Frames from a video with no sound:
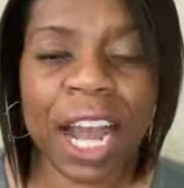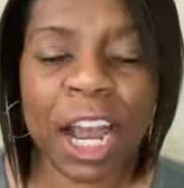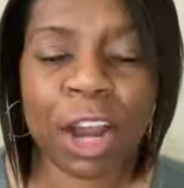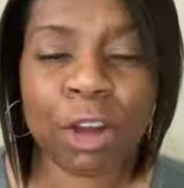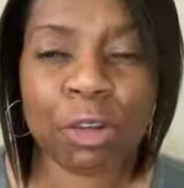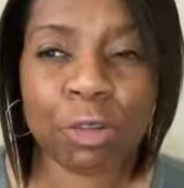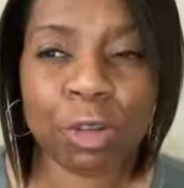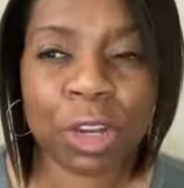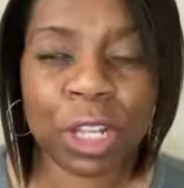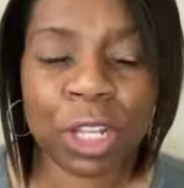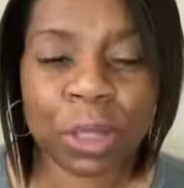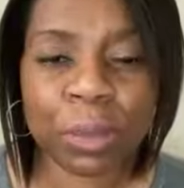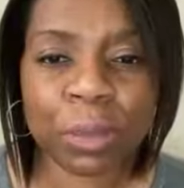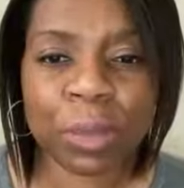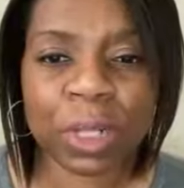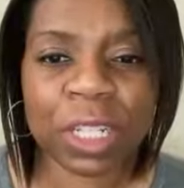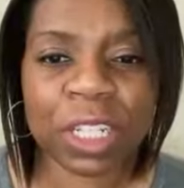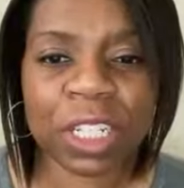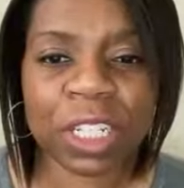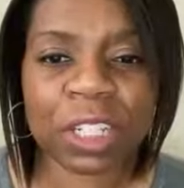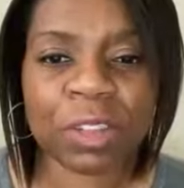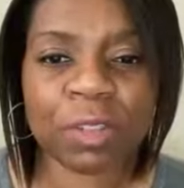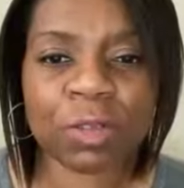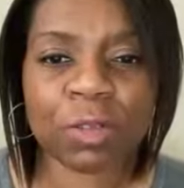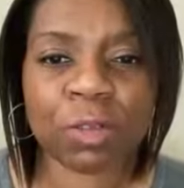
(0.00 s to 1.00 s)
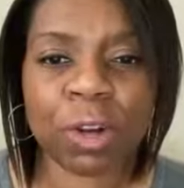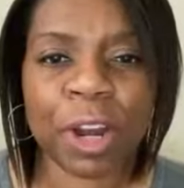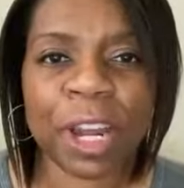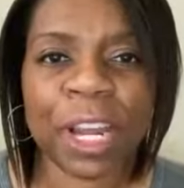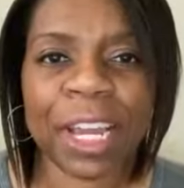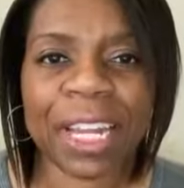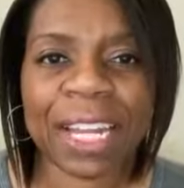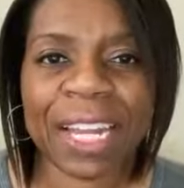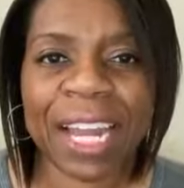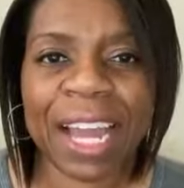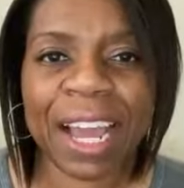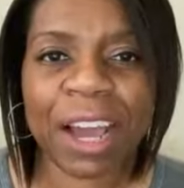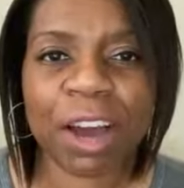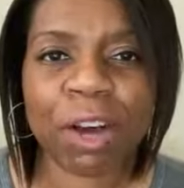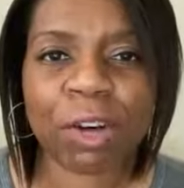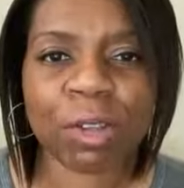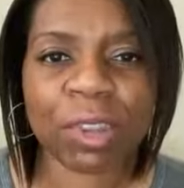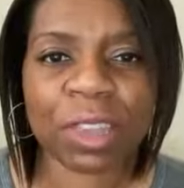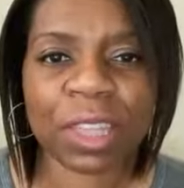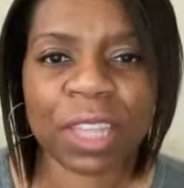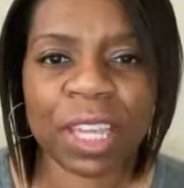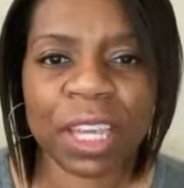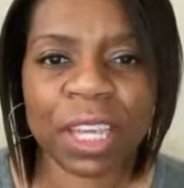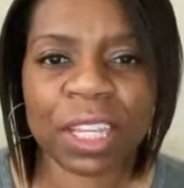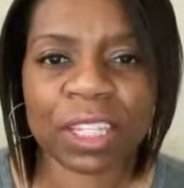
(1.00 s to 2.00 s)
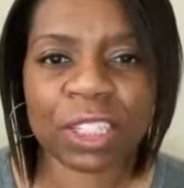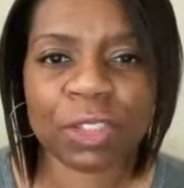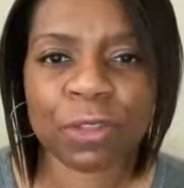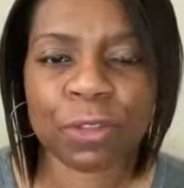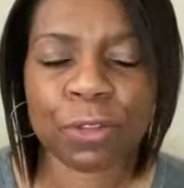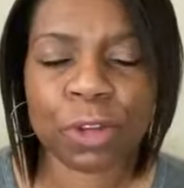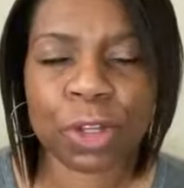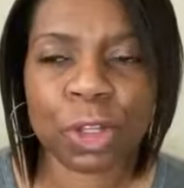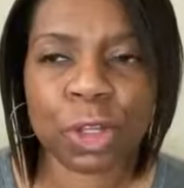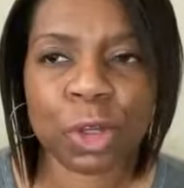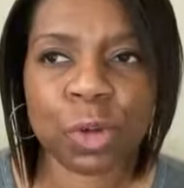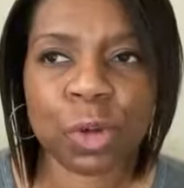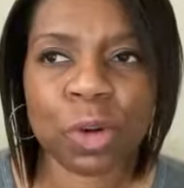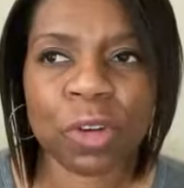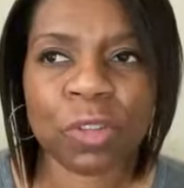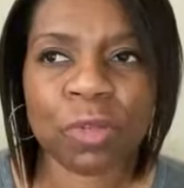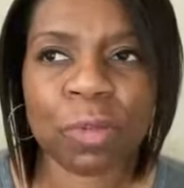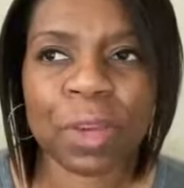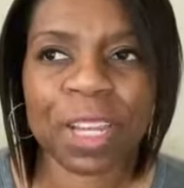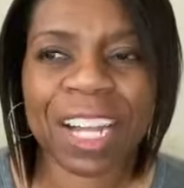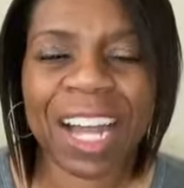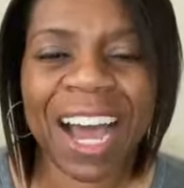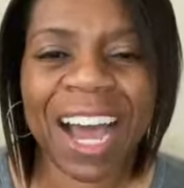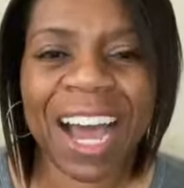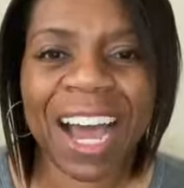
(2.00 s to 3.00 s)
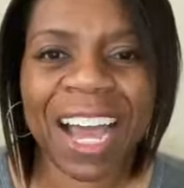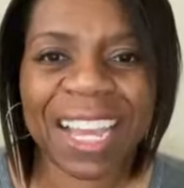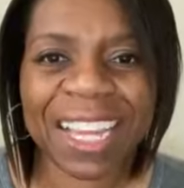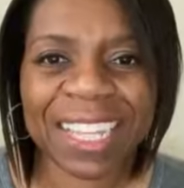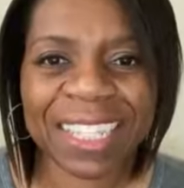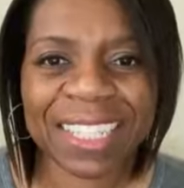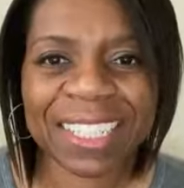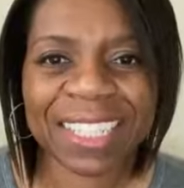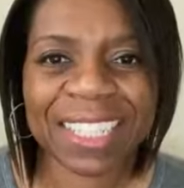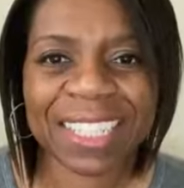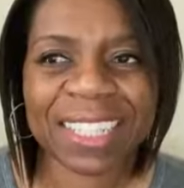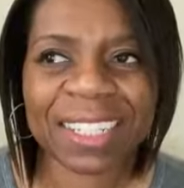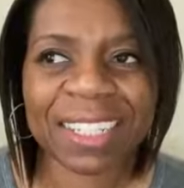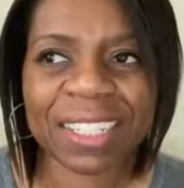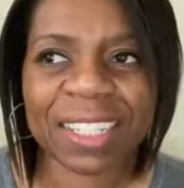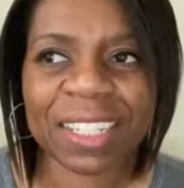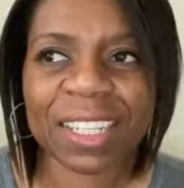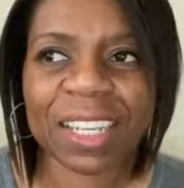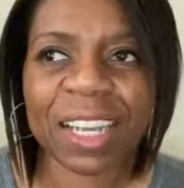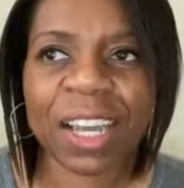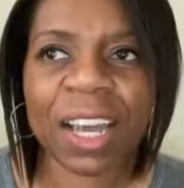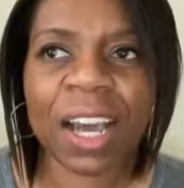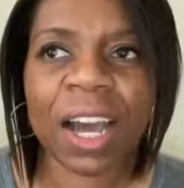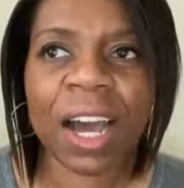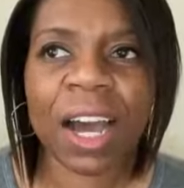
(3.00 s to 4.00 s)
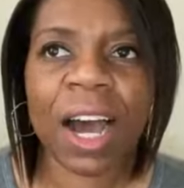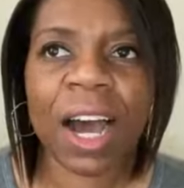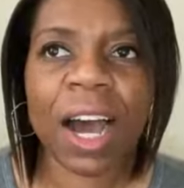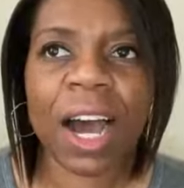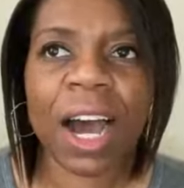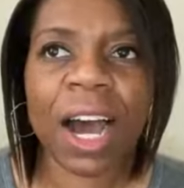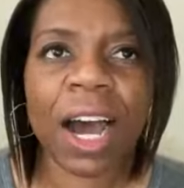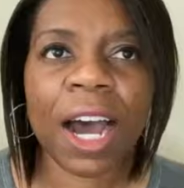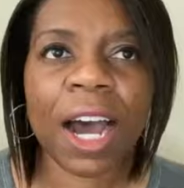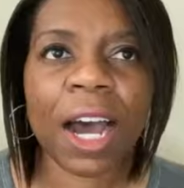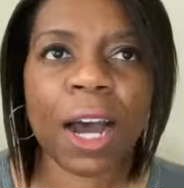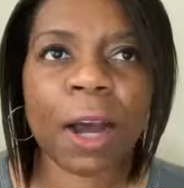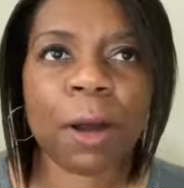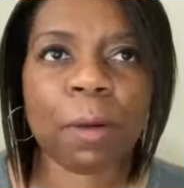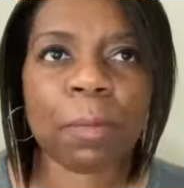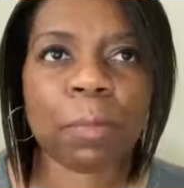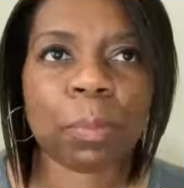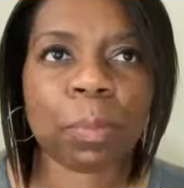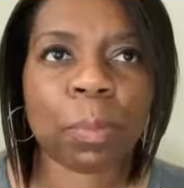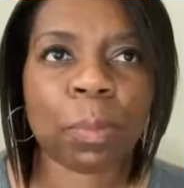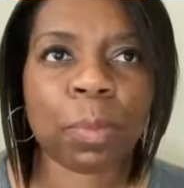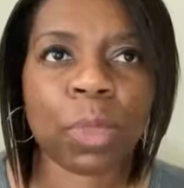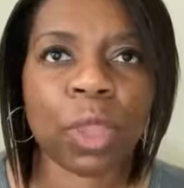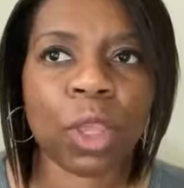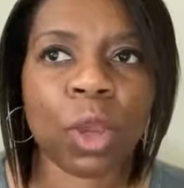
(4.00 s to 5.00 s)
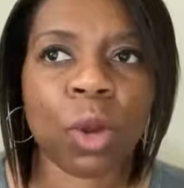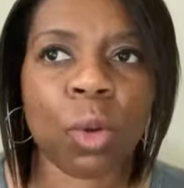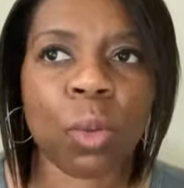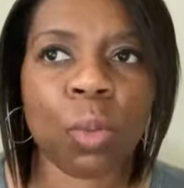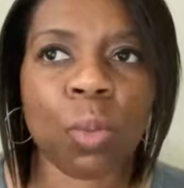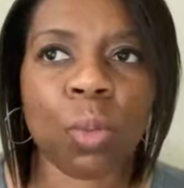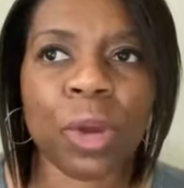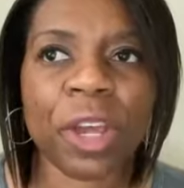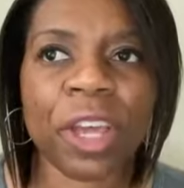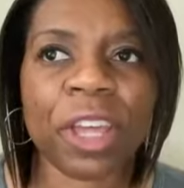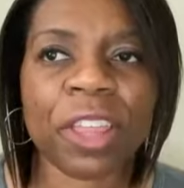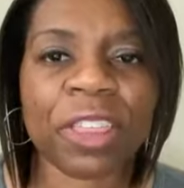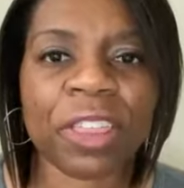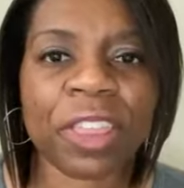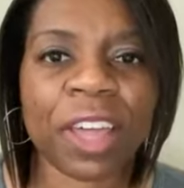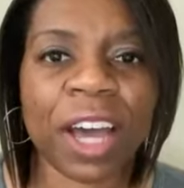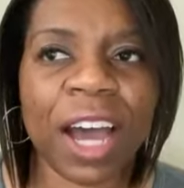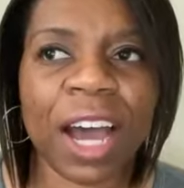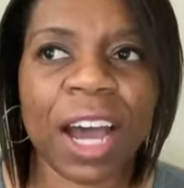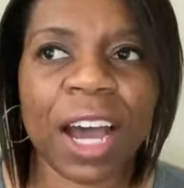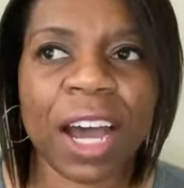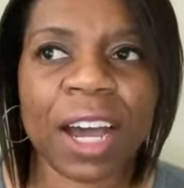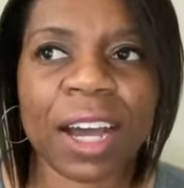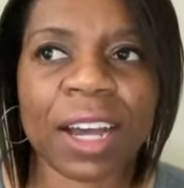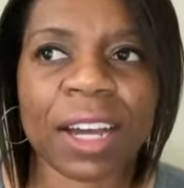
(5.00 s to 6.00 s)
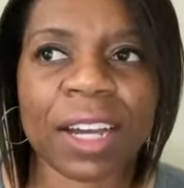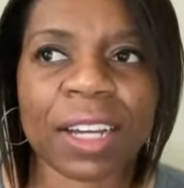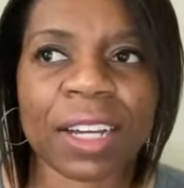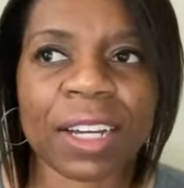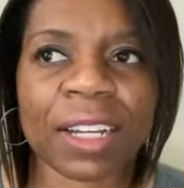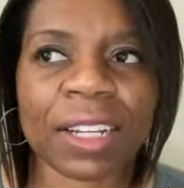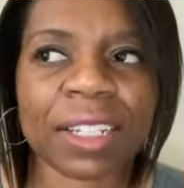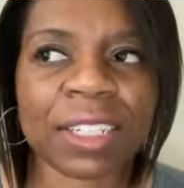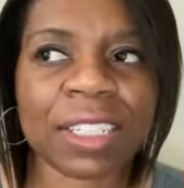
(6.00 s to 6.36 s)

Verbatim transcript: I really believe right now things for you have been heightened um, with uh,